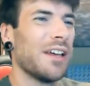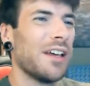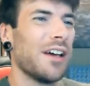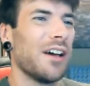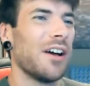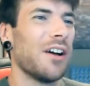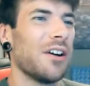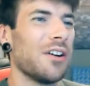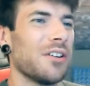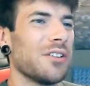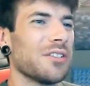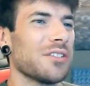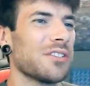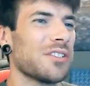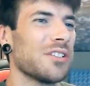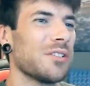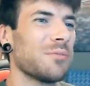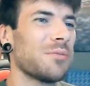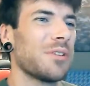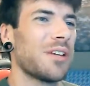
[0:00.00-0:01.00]
Oh,
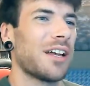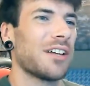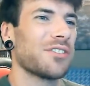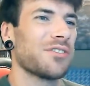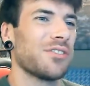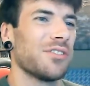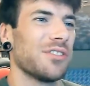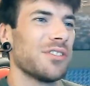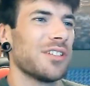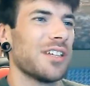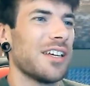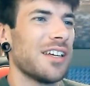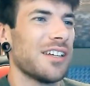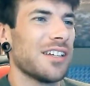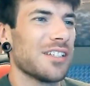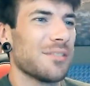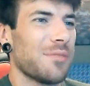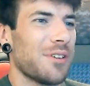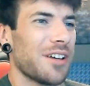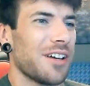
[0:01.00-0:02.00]
supernatural. Dean
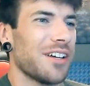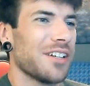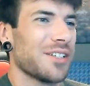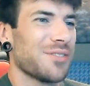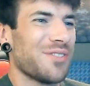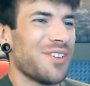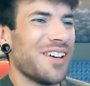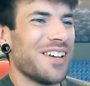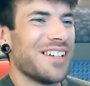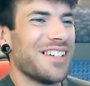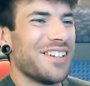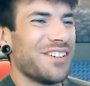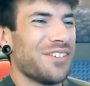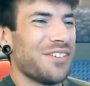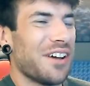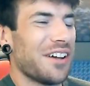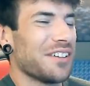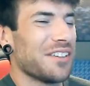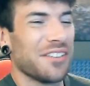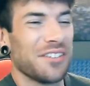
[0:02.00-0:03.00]
is my husband.
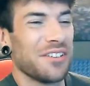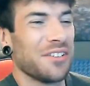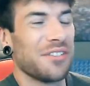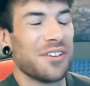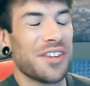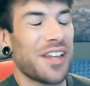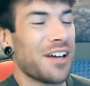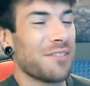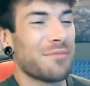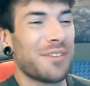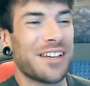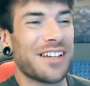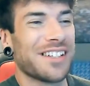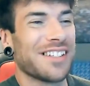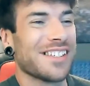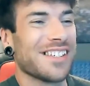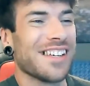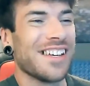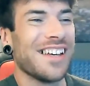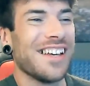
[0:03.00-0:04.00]
I don't know what that
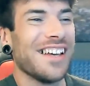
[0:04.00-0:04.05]
means.